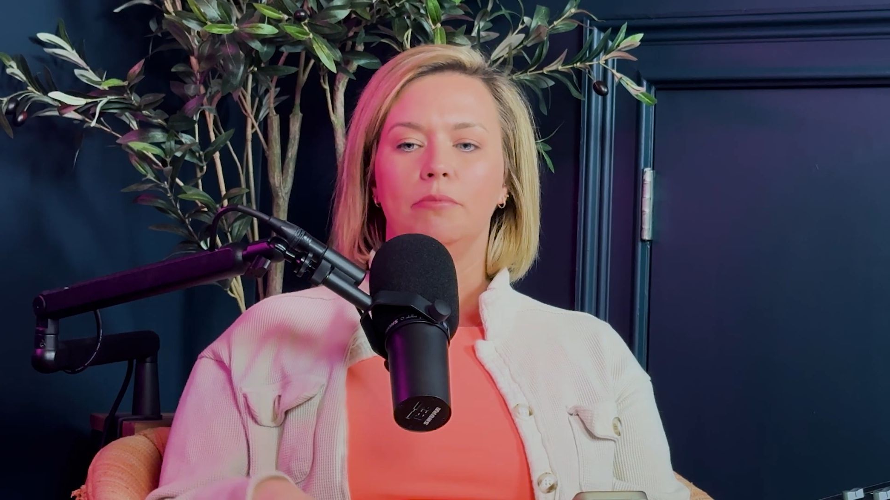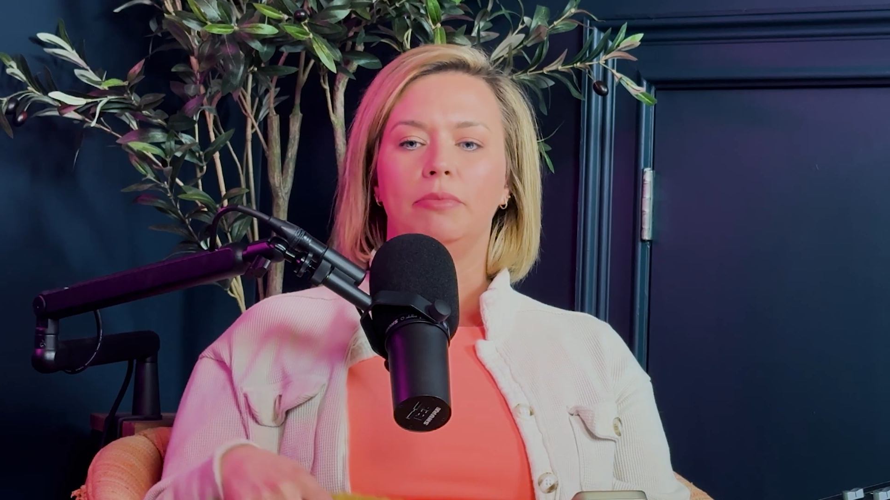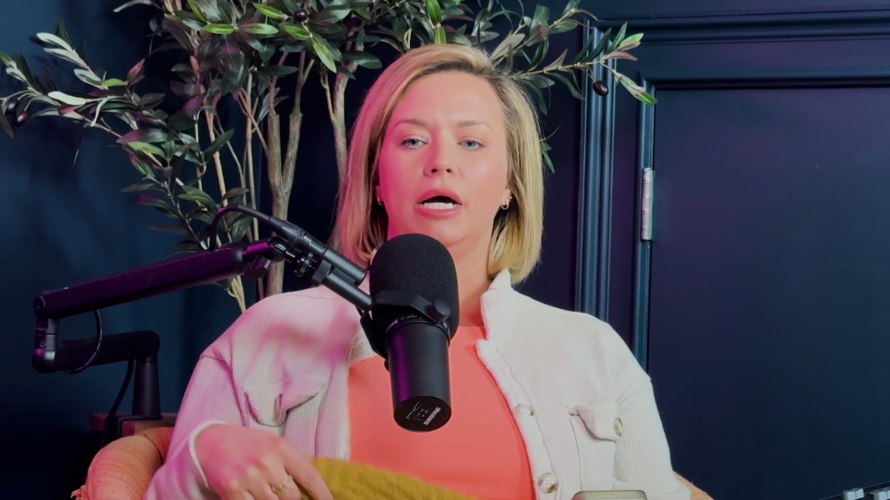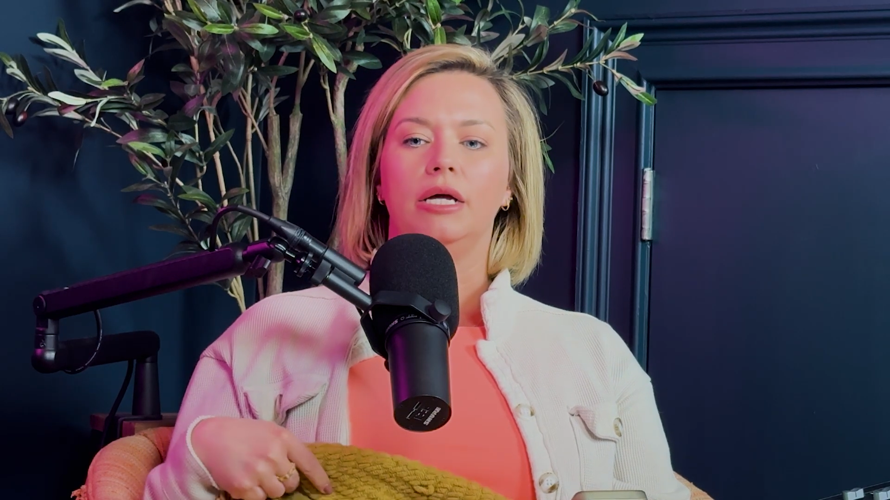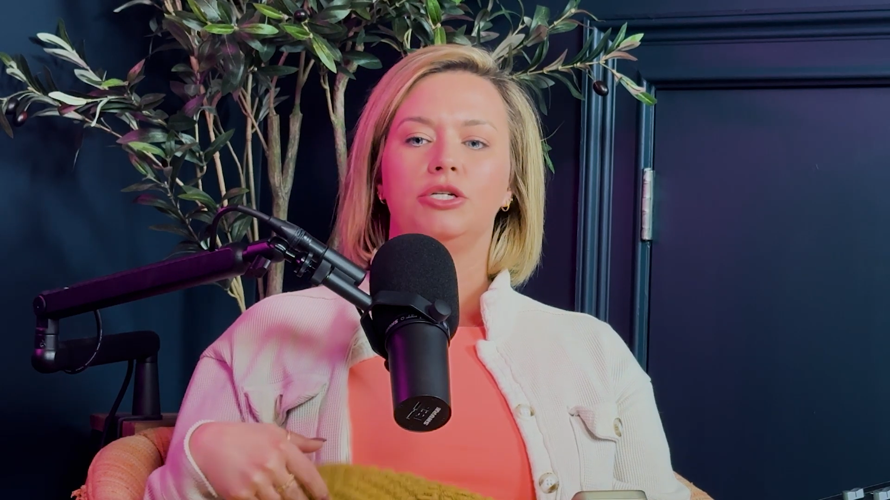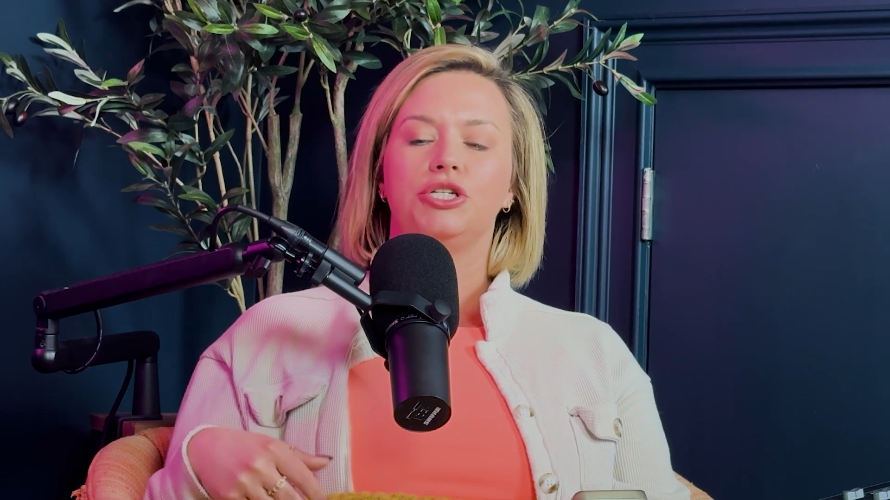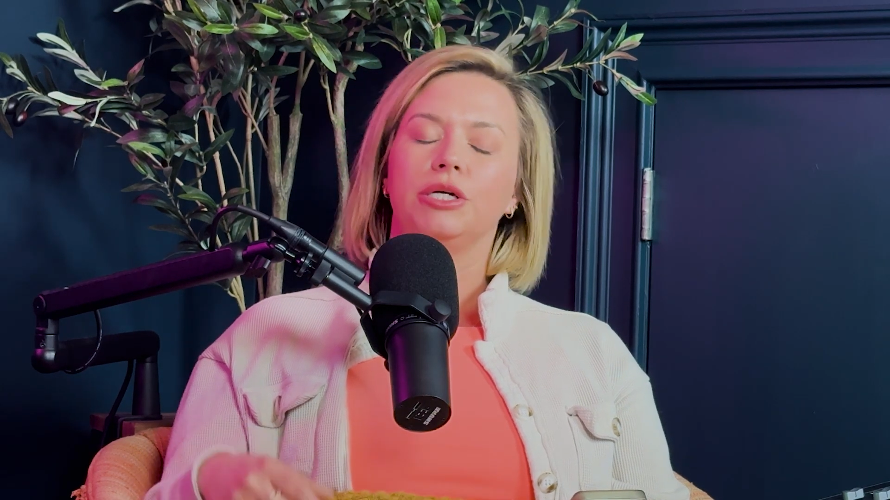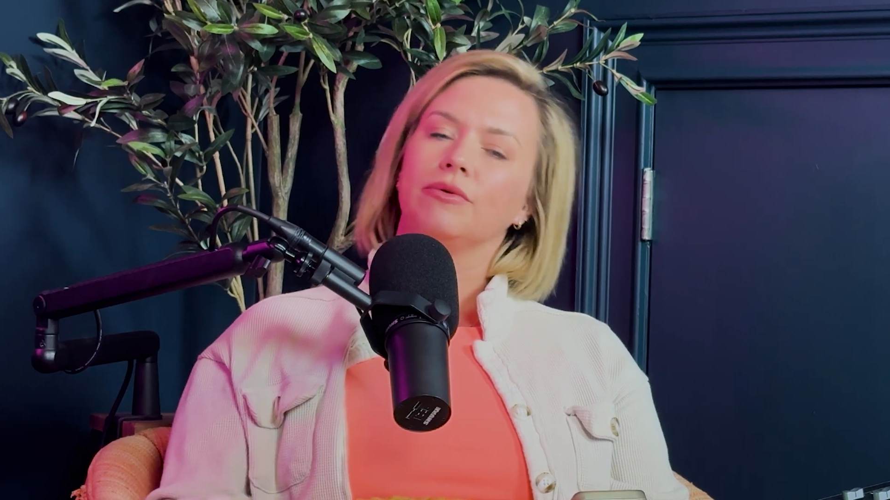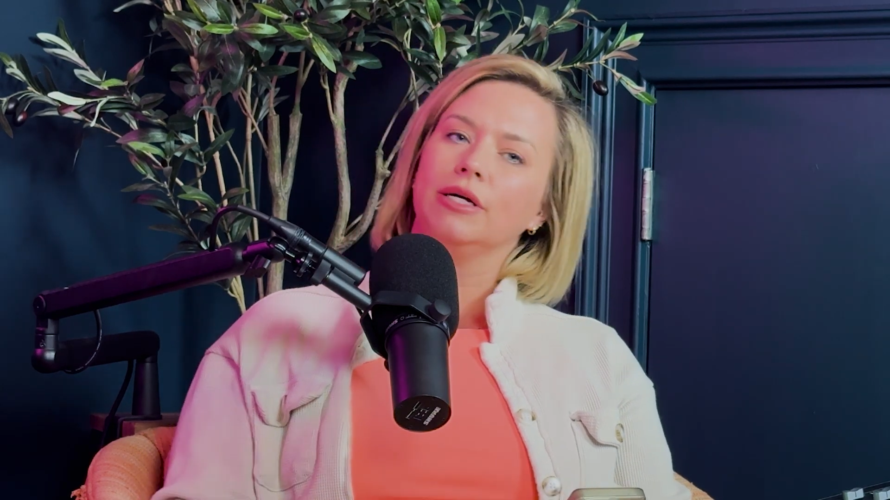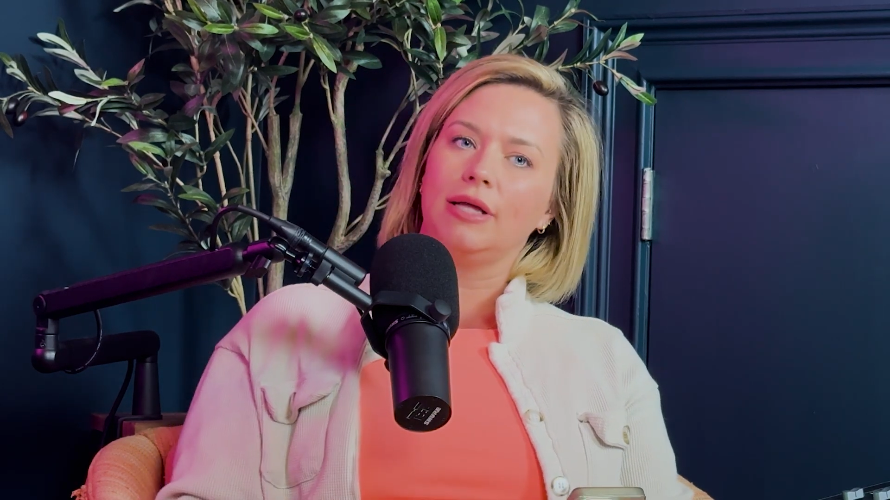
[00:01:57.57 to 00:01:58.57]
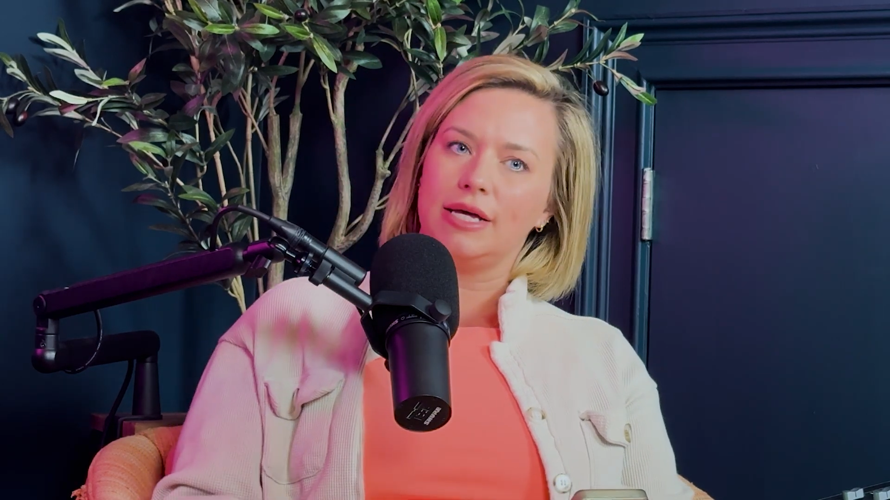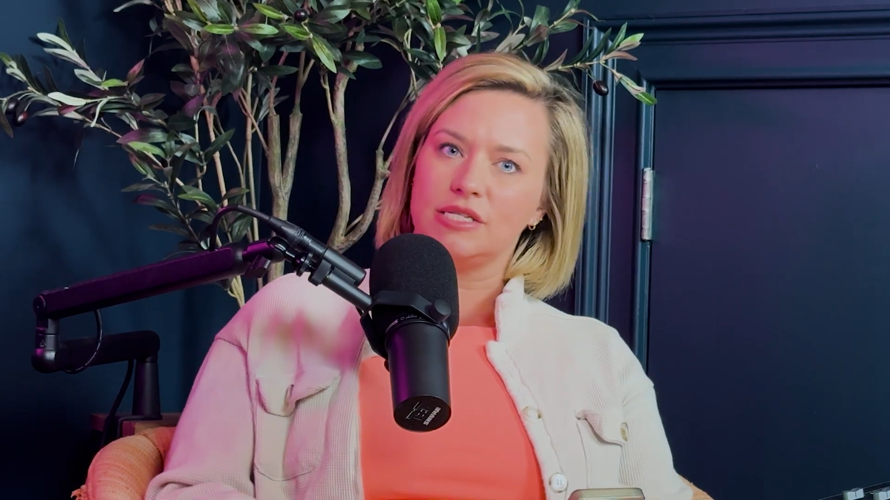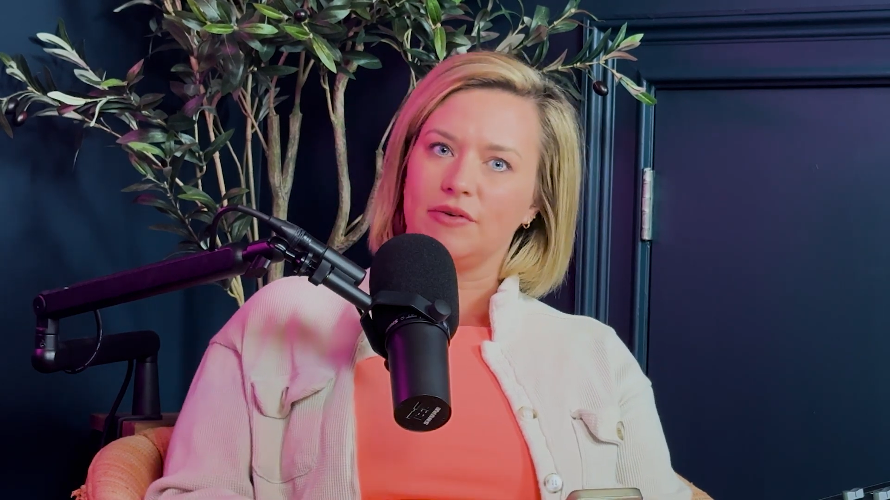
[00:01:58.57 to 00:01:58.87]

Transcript: but she realized